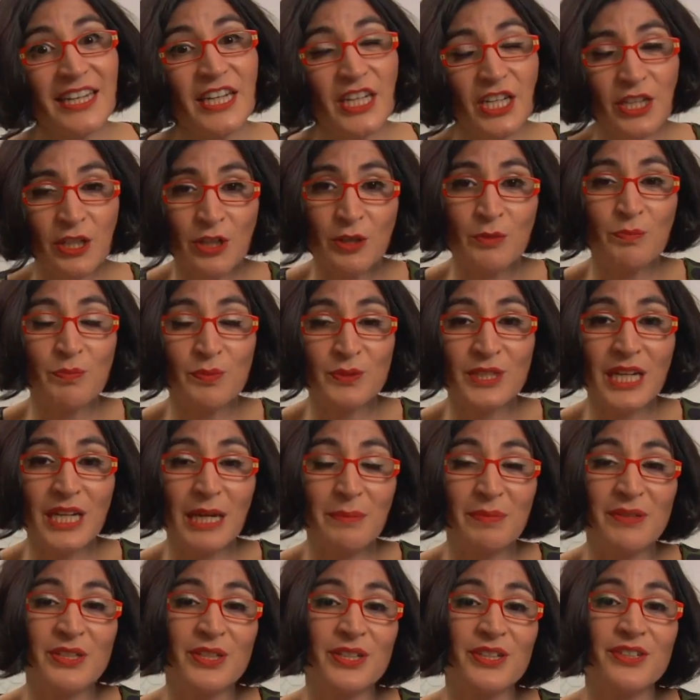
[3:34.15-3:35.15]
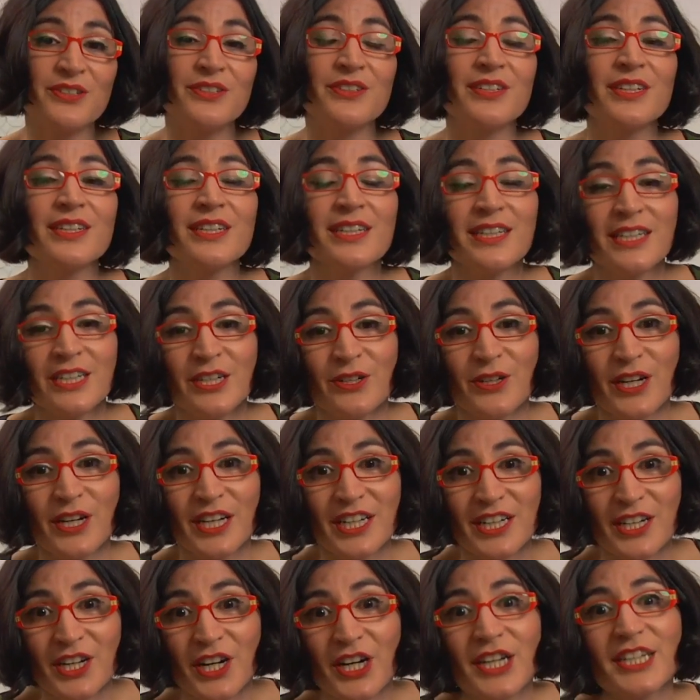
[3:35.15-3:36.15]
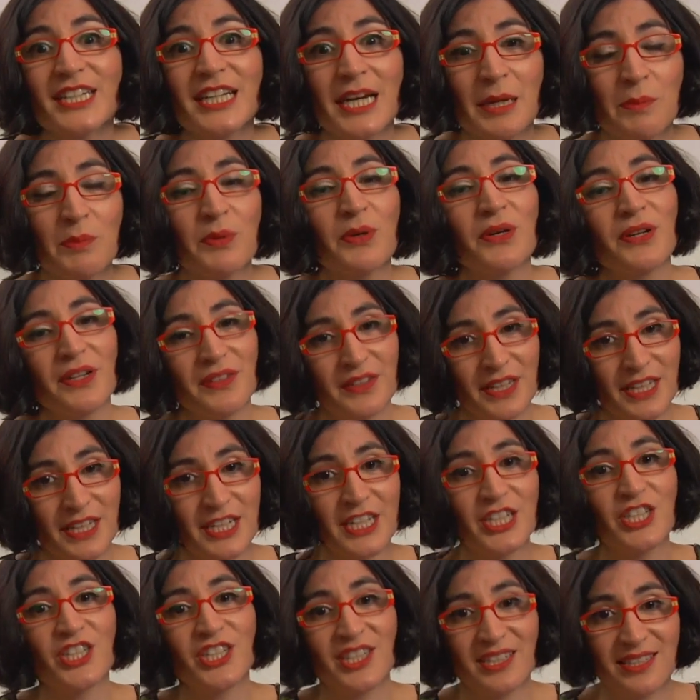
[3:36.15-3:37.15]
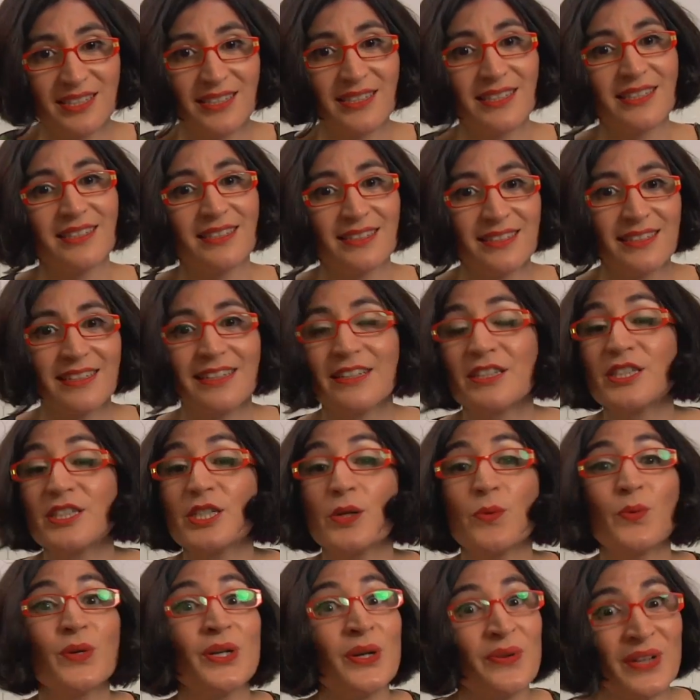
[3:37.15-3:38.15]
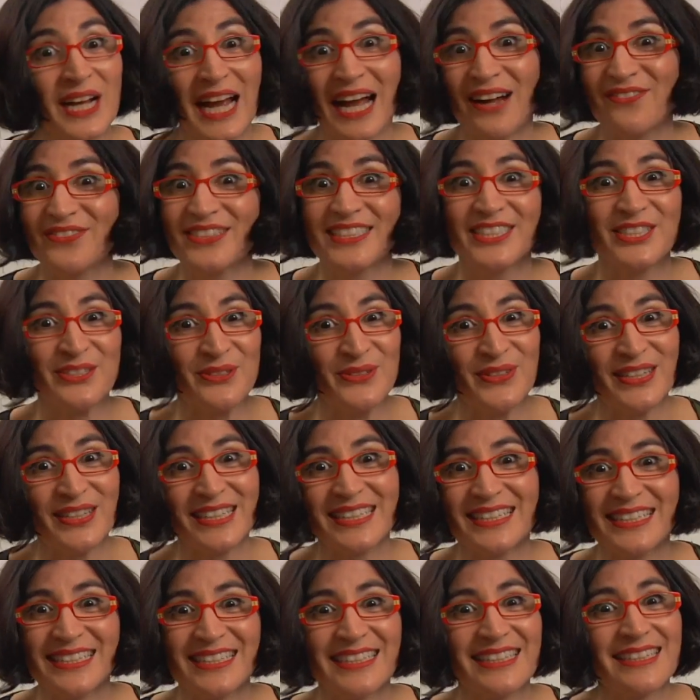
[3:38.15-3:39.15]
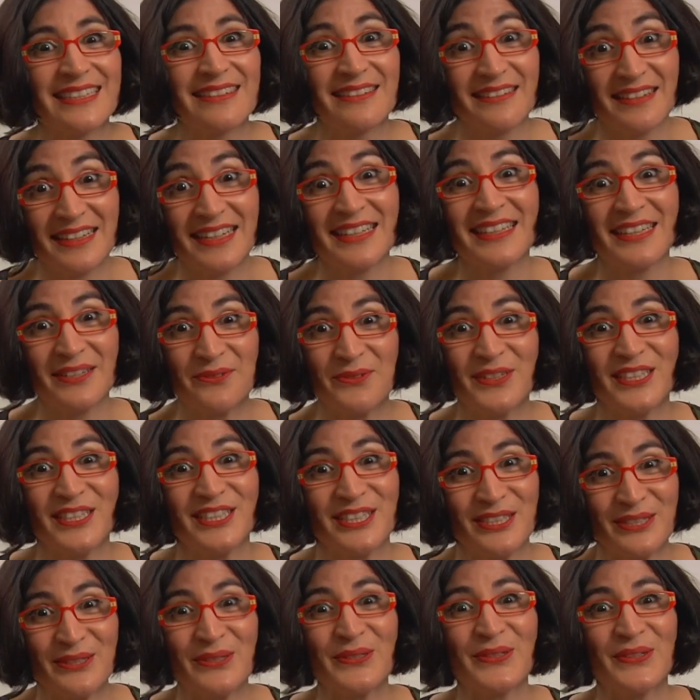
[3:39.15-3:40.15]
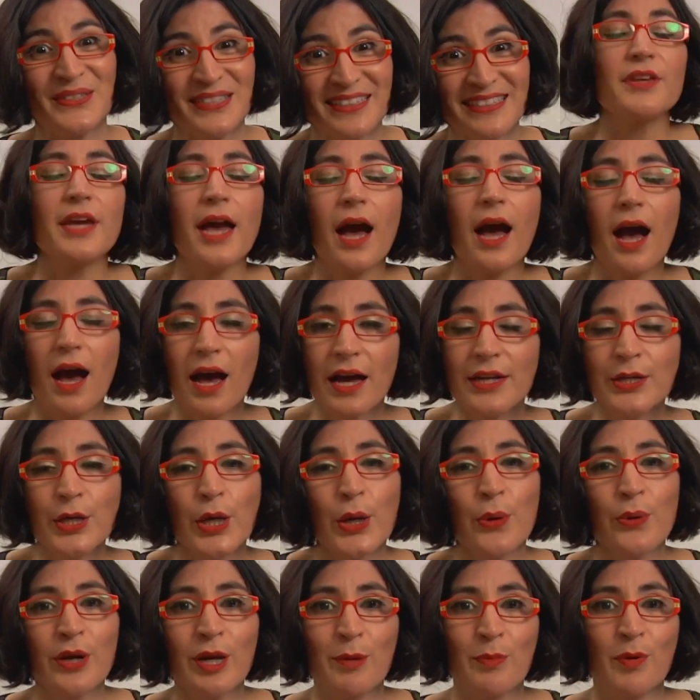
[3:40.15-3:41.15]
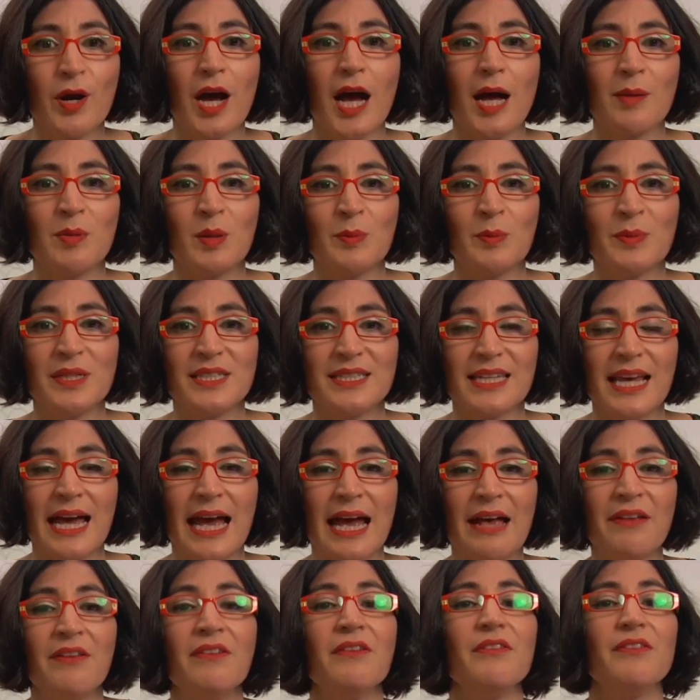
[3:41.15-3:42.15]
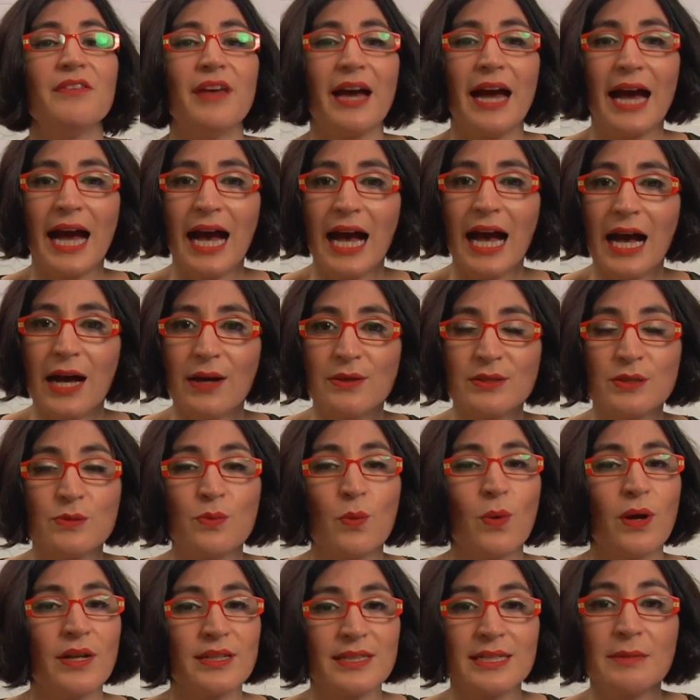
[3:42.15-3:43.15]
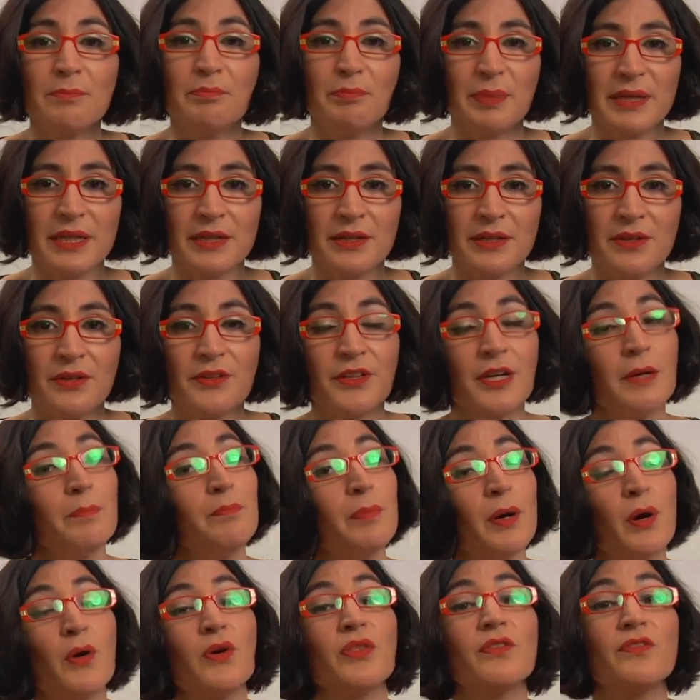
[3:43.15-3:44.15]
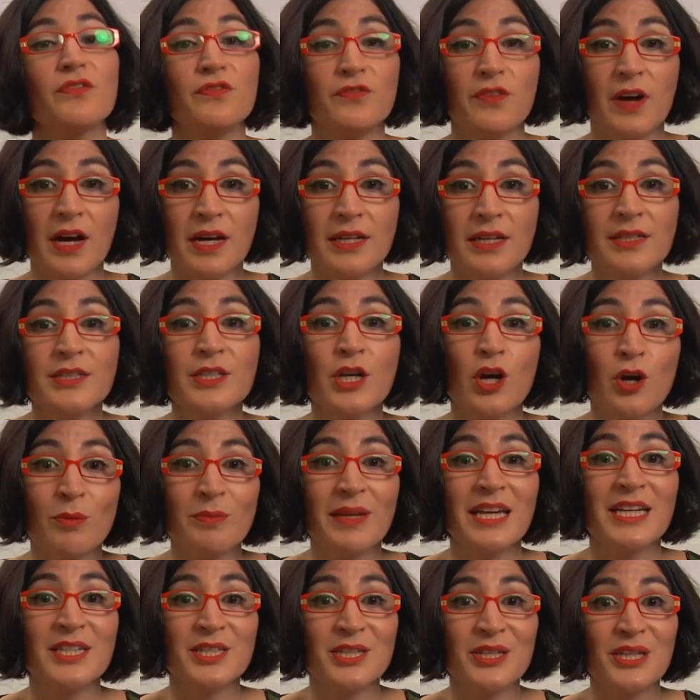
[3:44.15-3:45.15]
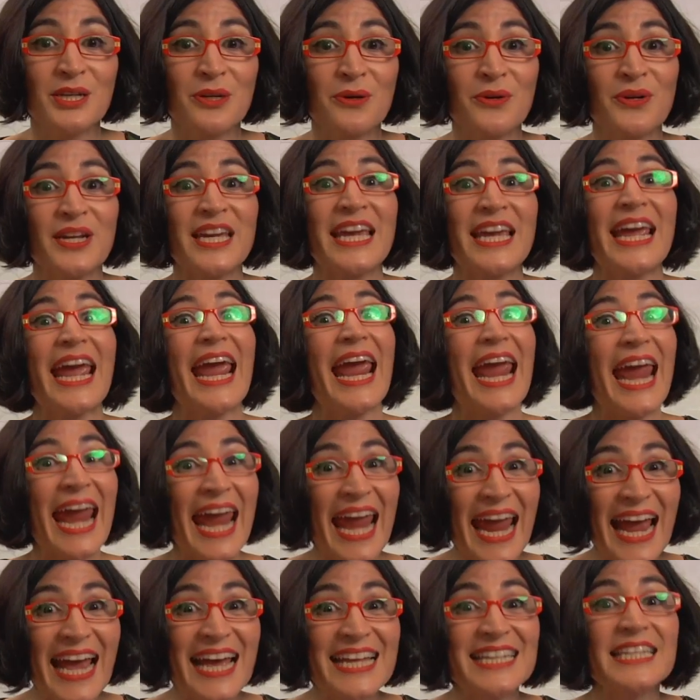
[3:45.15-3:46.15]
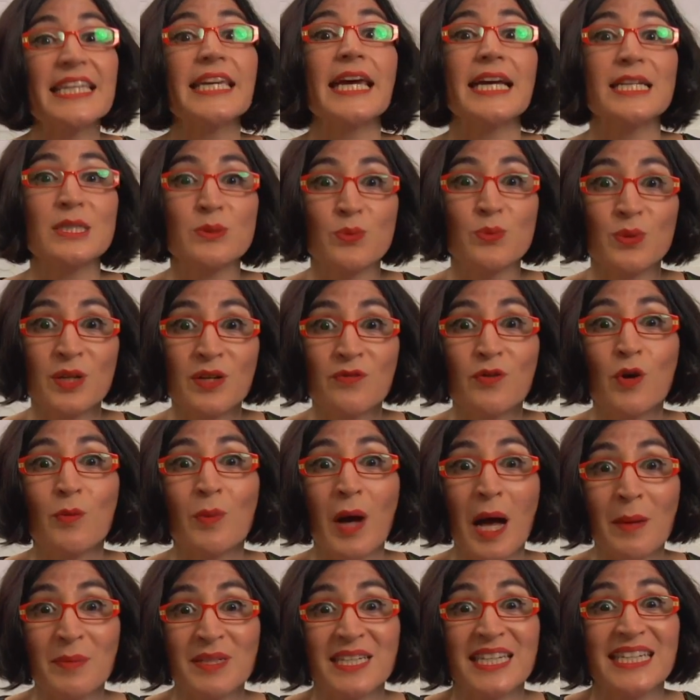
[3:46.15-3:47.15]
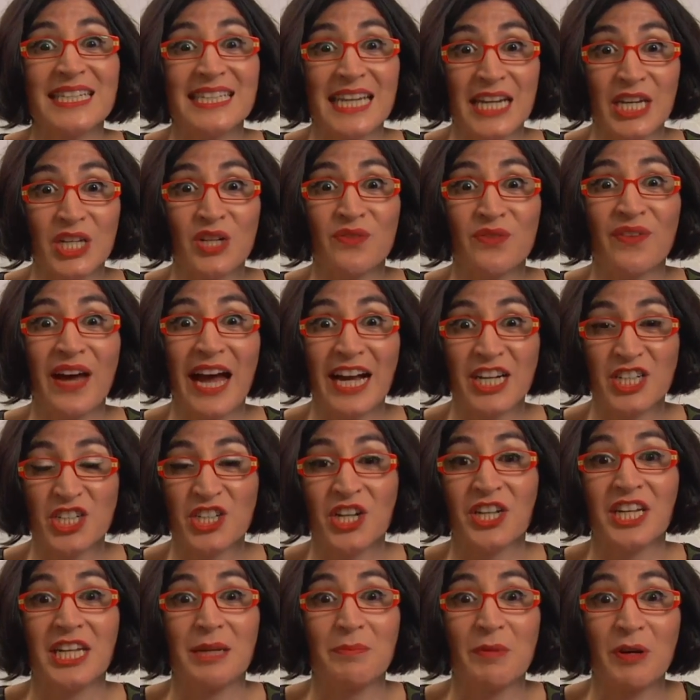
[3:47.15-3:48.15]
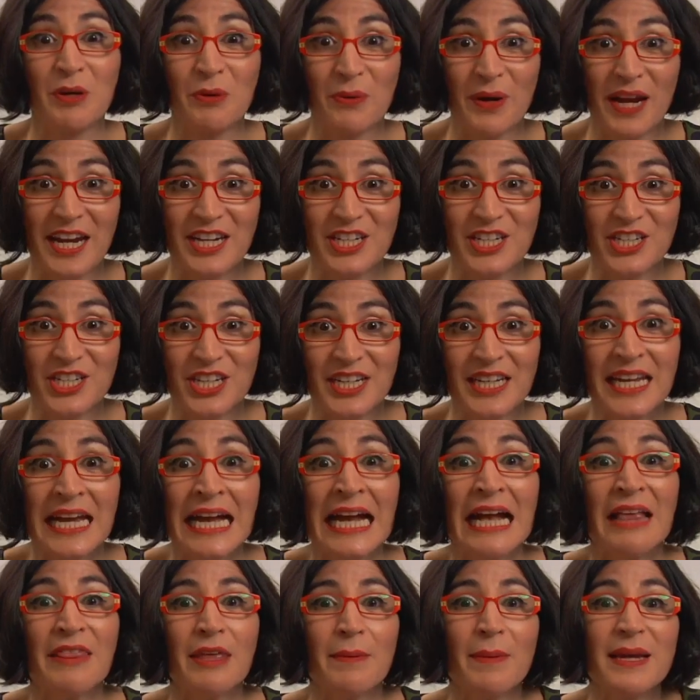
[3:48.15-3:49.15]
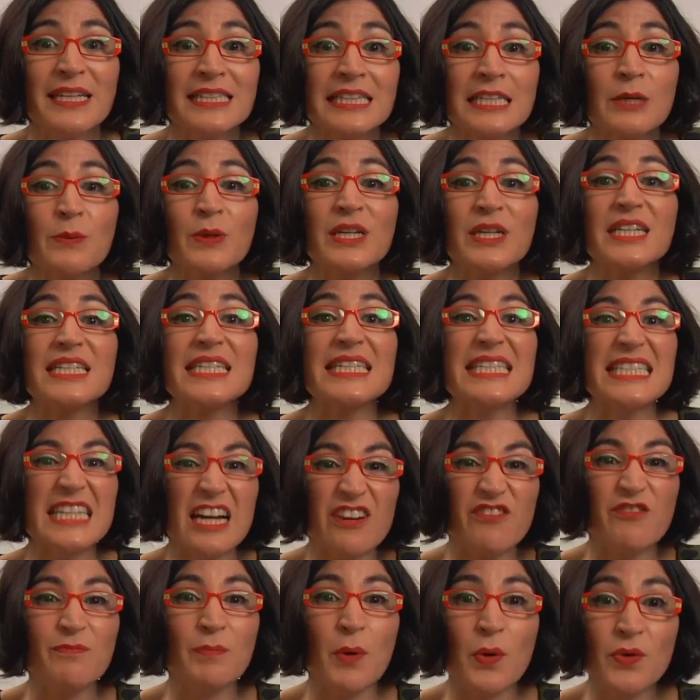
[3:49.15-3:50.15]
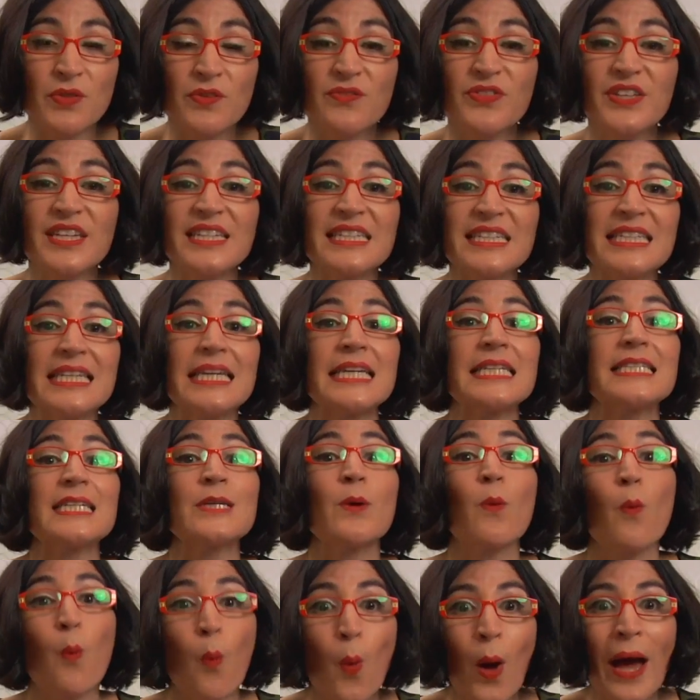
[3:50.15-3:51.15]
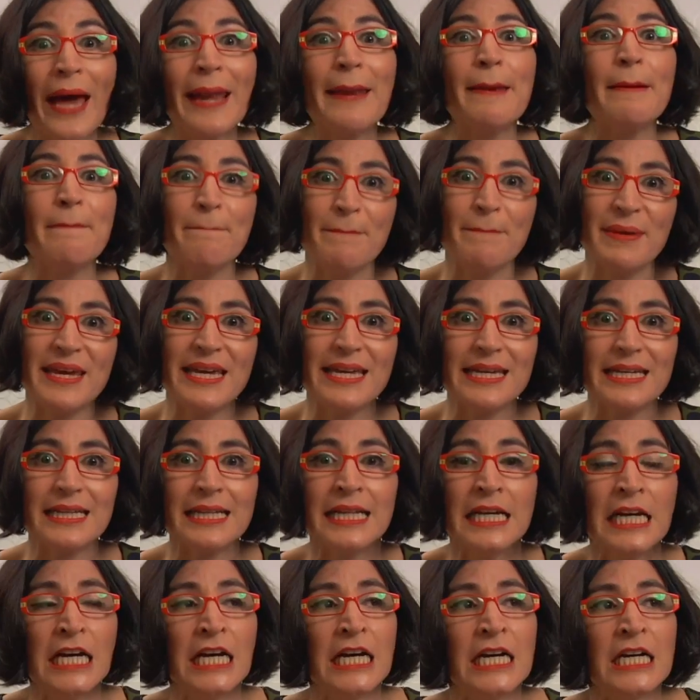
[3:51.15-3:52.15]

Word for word: You know, type in your credit card number and then it just, so we don't have to do this thing that we do. The ongoing problem is that the House wants a bill that both funds Homeland Security and gets rid of Obama's executive action on immigration. They basically want to stuff both of these things in one bill,